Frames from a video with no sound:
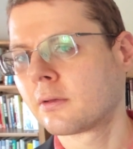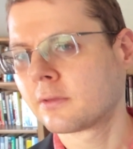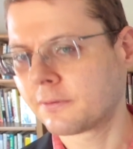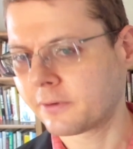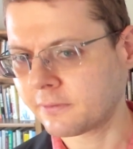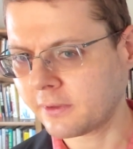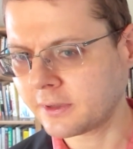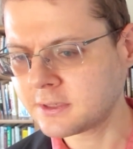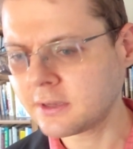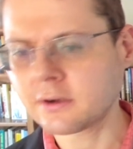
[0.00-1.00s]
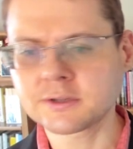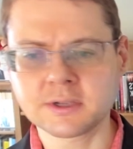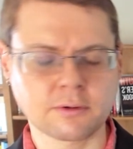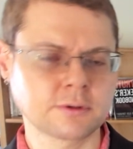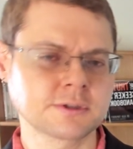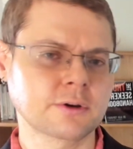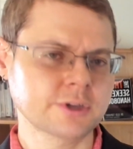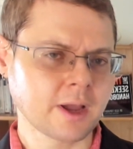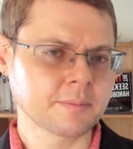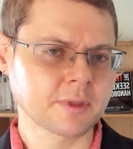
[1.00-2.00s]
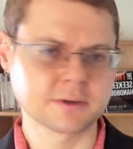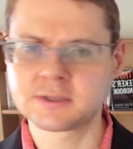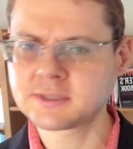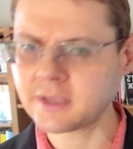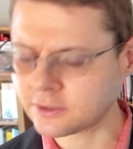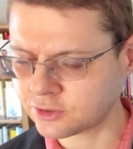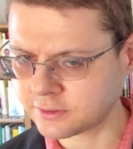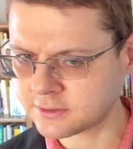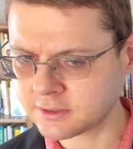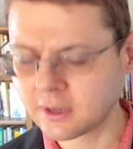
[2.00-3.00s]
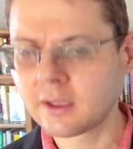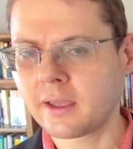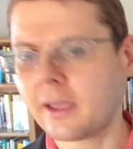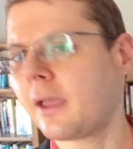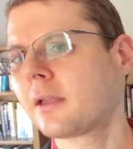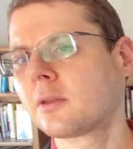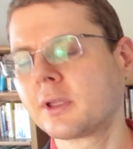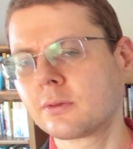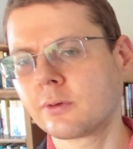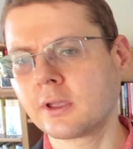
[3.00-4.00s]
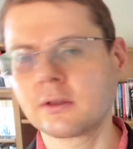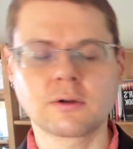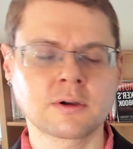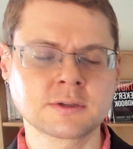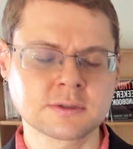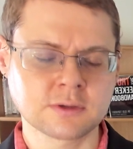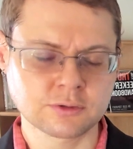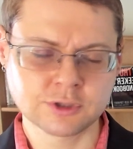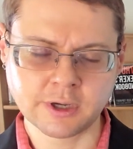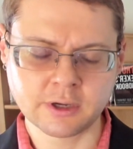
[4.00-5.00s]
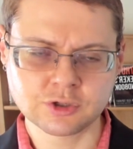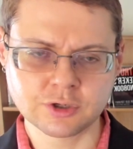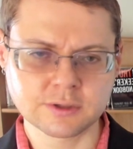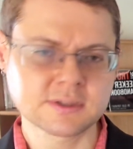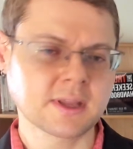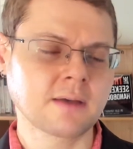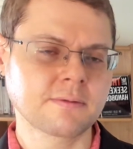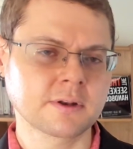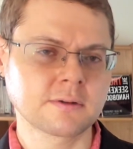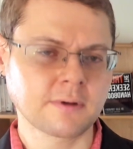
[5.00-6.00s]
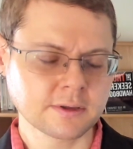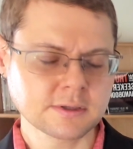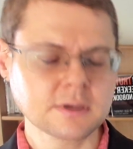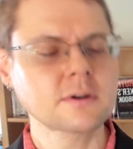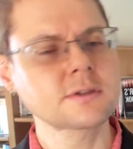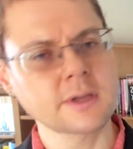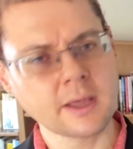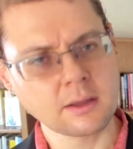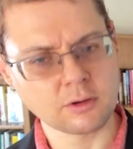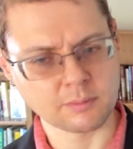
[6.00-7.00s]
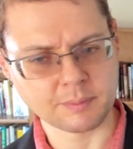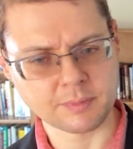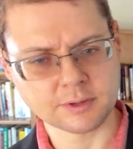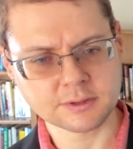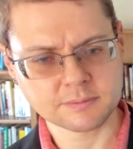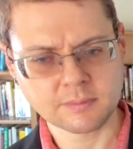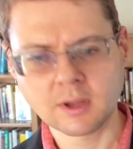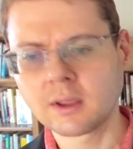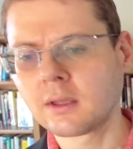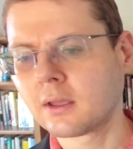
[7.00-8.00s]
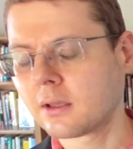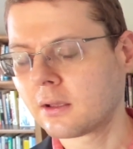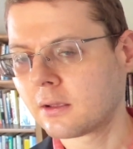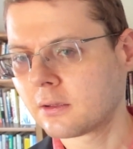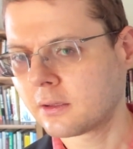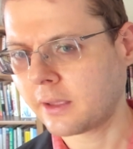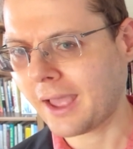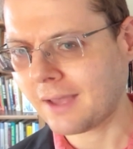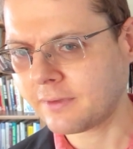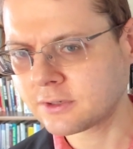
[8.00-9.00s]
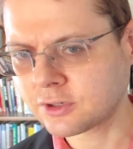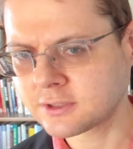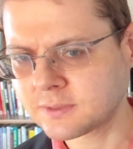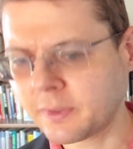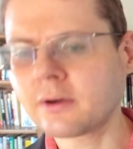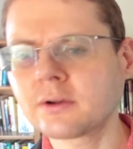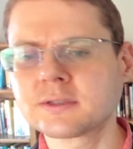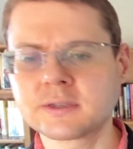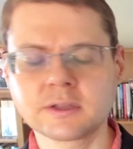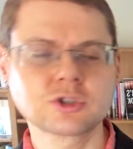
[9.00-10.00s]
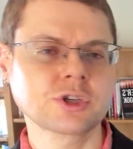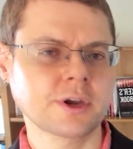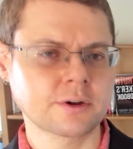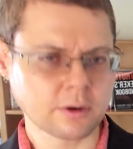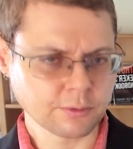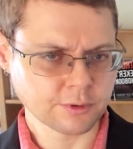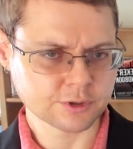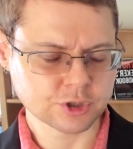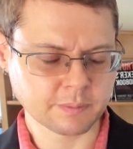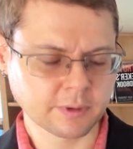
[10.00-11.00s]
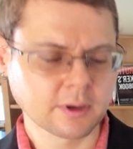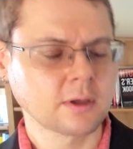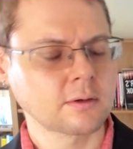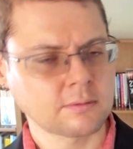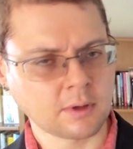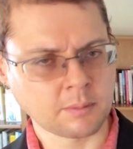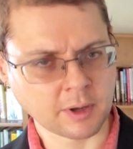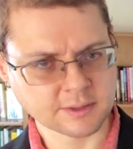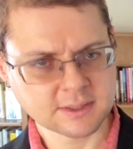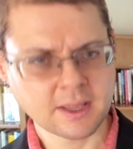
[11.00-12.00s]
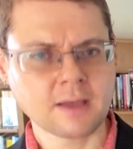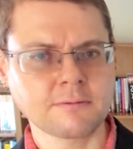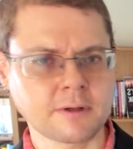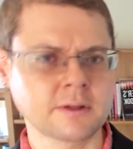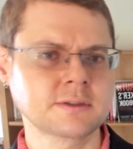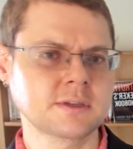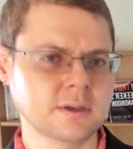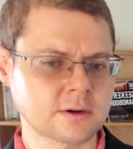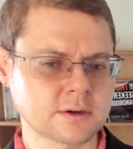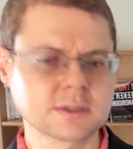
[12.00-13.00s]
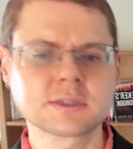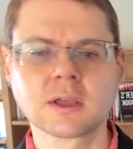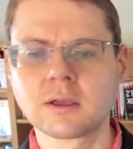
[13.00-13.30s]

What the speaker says: different volunteers across your chapters and sections, and between your association staff and volunteers and your members. Having transparency and shared ownership among staff, volunteers,